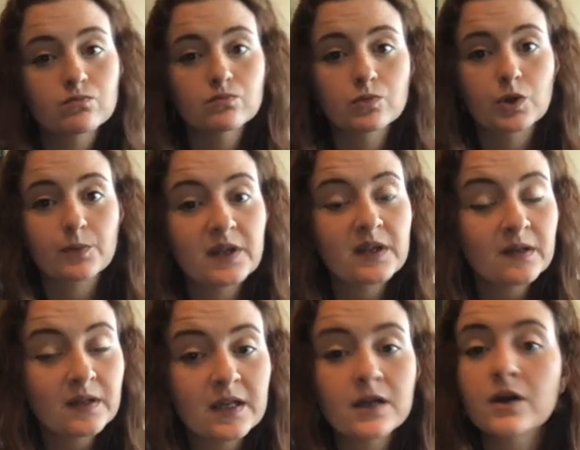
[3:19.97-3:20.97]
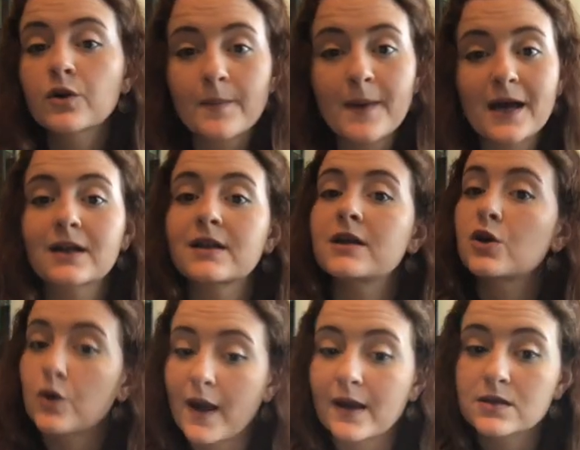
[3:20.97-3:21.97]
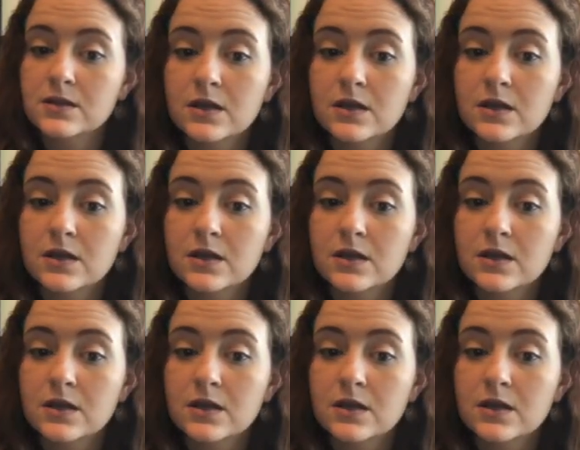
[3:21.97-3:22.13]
completely grammatically correct.